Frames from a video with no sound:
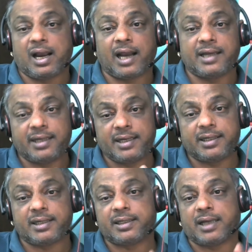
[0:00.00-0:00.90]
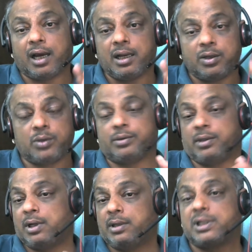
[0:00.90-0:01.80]
identity alone
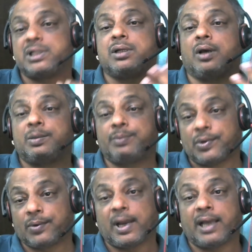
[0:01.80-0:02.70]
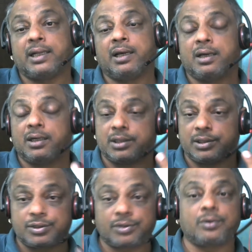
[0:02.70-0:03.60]
does not provide
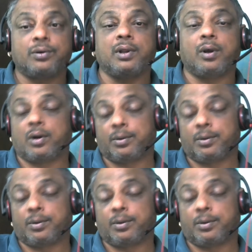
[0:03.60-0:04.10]
control or